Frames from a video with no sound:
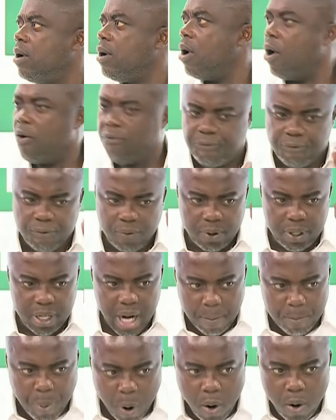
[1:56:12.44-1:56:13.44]
of
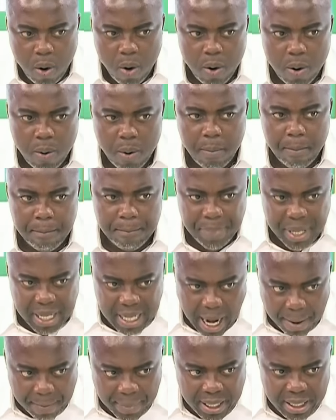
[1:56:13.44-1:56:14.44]
Napo
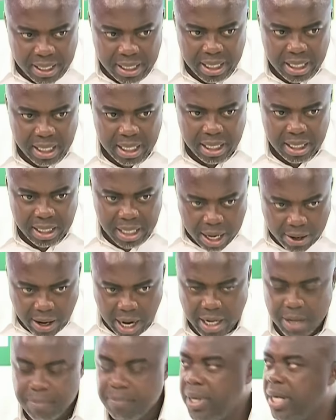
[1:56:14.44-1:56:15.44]
becoming the
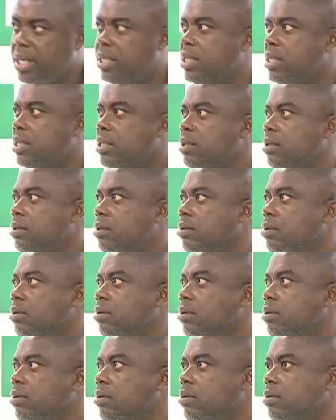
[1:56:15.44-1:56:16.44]
running mate.
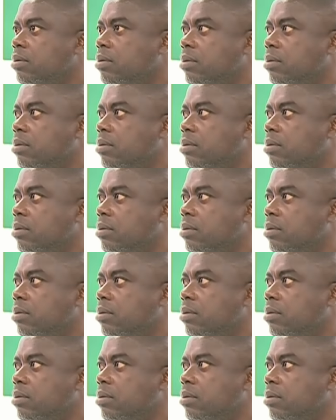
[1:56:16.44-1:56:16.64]
Are you sure?